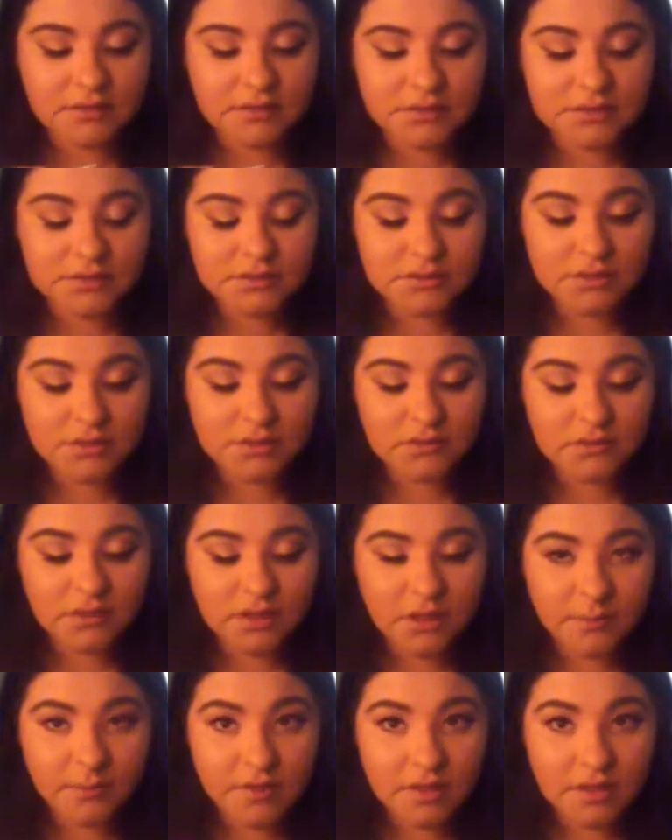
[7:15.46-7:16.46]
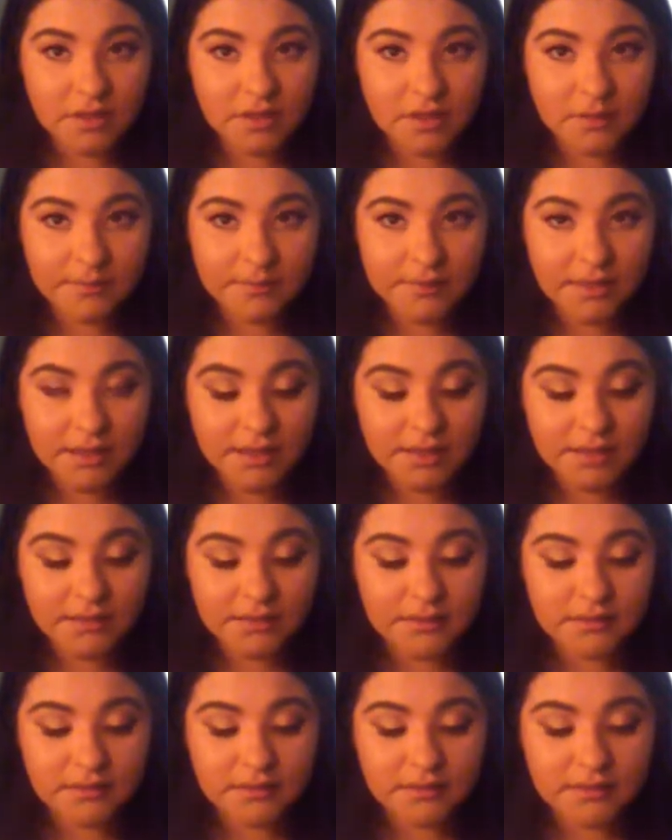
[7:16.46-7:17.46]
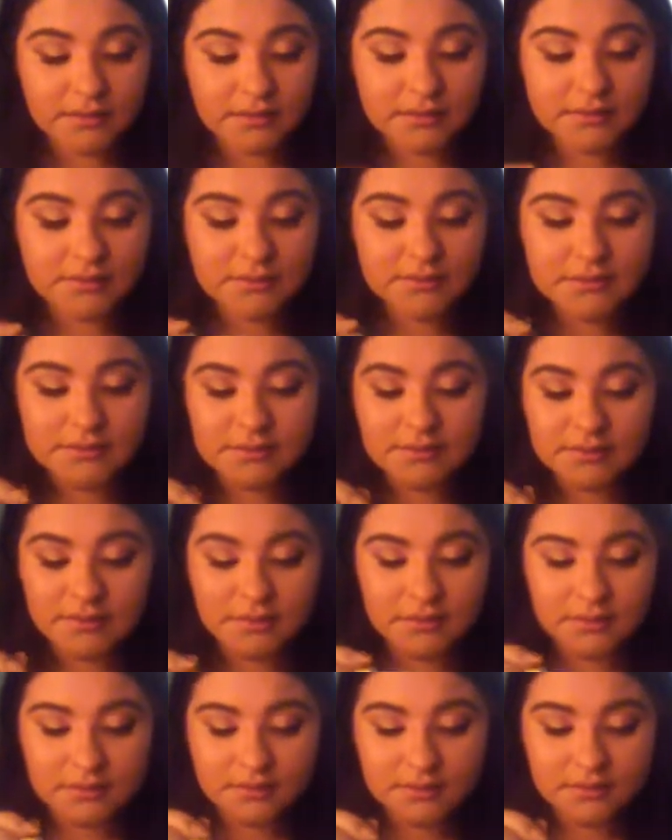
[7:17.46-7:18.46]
So let me apply this.